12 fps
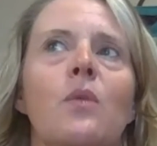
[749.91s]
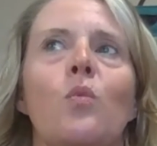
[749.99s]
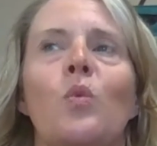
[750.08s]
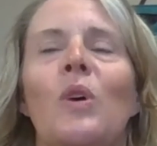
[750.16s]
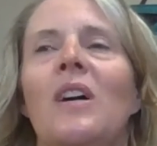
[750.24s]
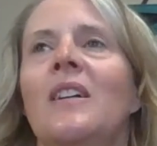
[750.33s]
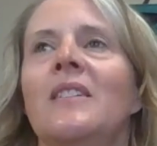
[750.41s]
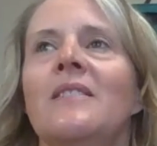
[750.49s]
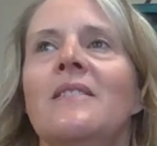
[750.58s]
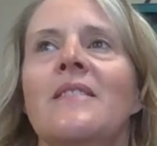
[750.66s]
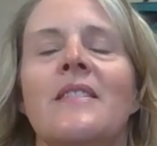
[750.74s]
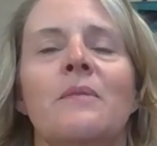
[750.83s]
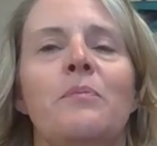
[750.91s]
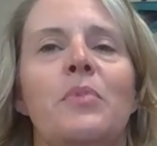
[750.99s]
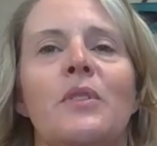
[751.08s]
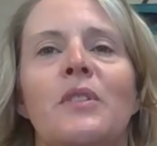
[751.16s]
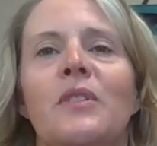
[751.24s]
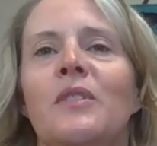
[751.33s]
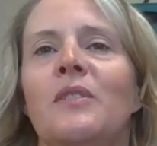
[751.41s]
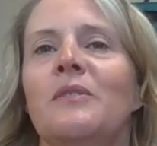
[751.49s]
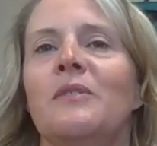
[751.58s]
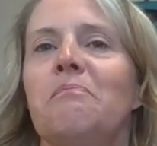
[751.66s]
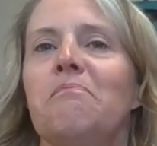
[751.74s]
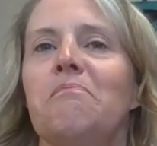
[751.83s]
one
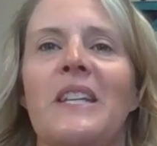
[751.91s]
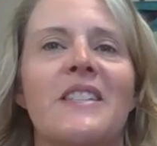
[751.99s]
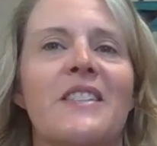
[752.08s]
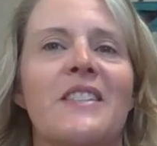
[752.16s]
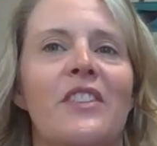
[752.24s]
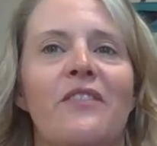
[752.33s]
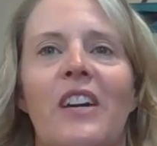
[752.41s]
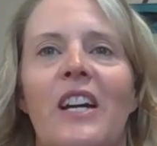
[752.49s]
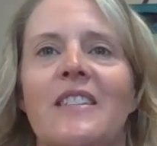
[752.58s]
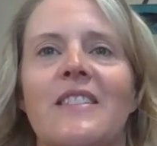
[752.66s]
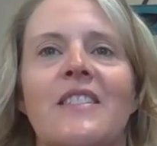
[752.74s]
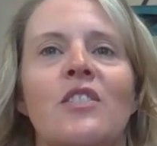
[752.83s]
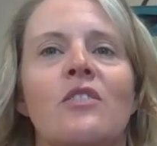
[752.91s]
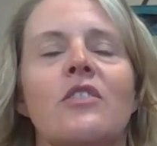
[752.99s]
simple piece of advice,